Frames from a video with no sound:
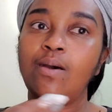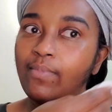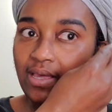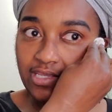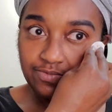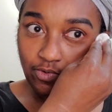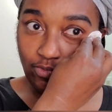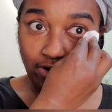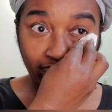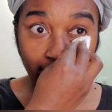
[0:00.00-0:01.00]
My husband
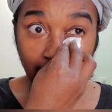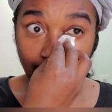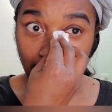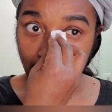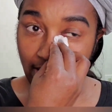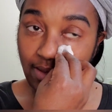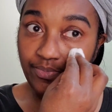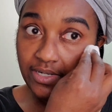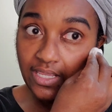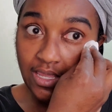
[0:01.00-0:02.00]
worked for a chemical
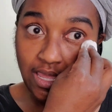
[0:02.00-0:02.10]
company,